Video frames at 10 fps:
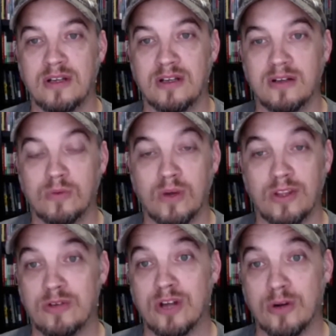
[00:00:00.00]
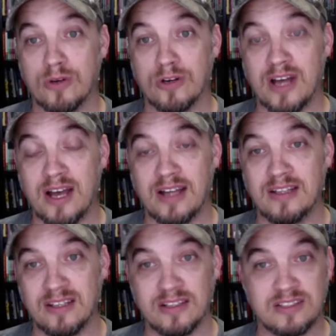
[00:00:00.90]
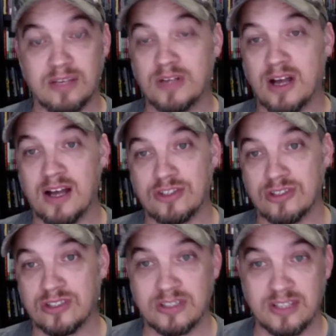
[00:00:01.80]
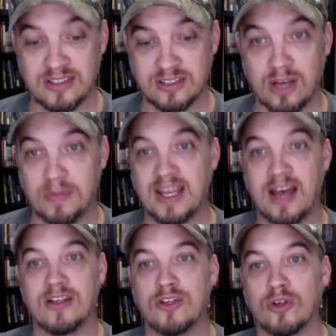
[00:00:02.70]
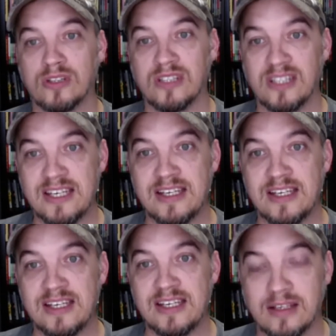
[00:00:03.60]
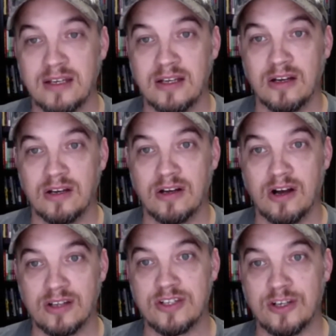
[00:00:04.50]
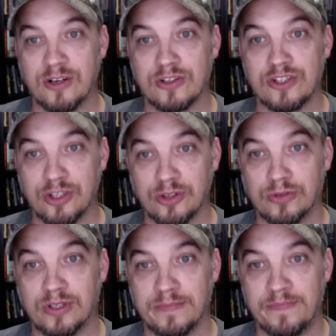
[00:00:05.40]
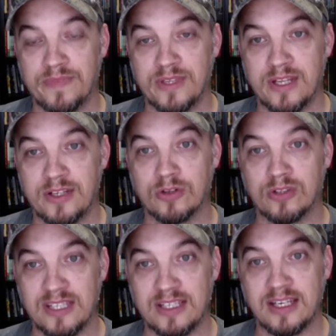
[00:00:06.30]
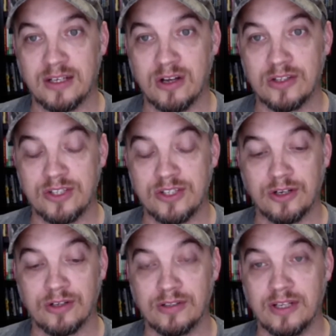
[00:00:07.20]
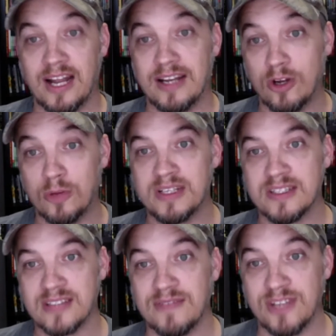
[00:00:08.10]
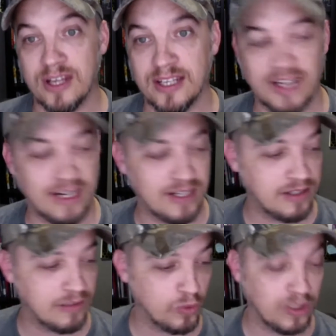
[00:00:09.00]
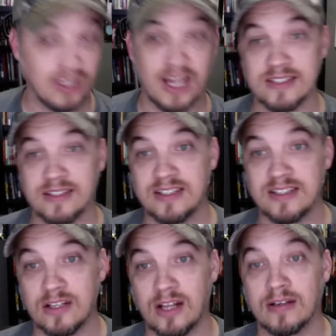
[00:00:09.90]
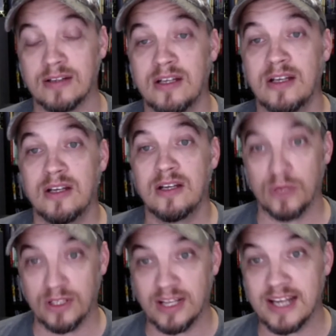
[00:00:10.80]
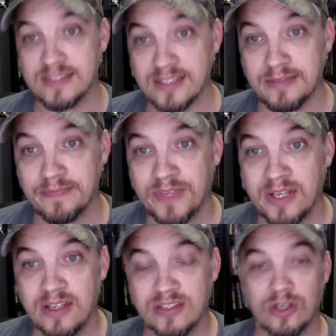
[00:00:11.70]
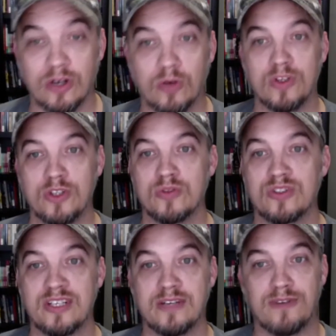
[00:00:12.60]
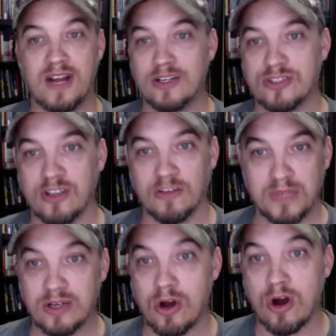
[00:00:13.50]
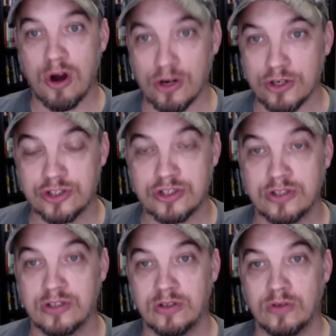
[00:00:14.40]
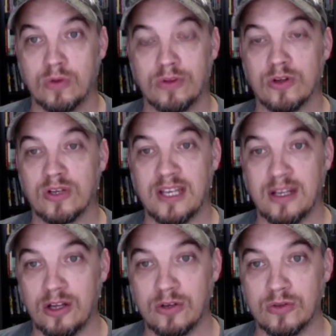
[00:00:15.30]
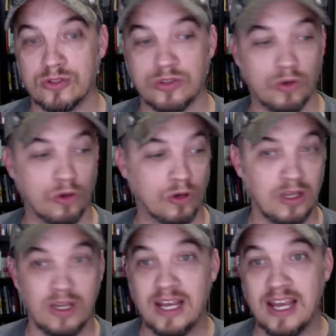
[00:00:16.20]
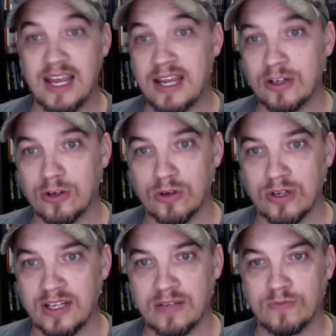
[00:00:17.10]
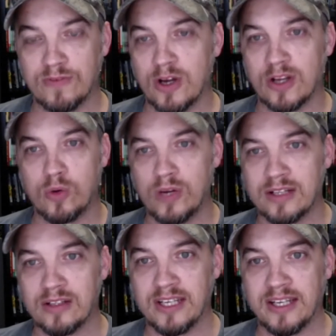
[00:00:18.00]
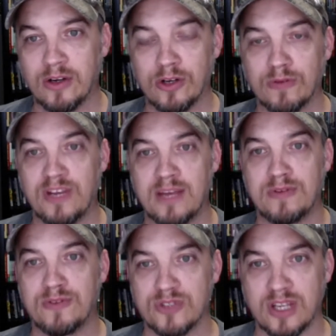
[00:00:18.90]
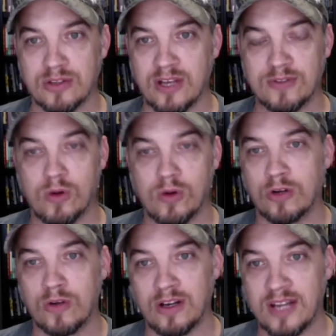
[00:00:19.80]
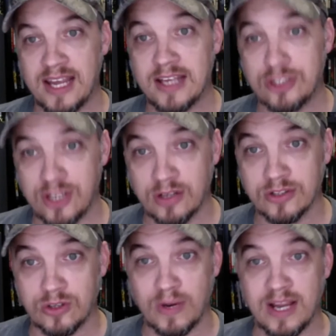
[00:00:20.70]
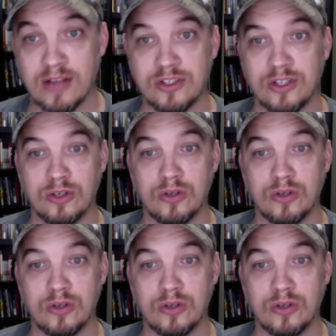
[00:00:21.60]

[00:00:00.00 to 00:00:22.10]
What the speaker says: whether you know it or not, in the subconscious. It's coming out and you're leaking onto your children, and you're leaking onto your, and I know because I've done it and I didn't realize it until I realized it. So when you find yourself being harsh with your kiddos, or angry very quickly, or your family feels like they have to walk around on eggshells around you,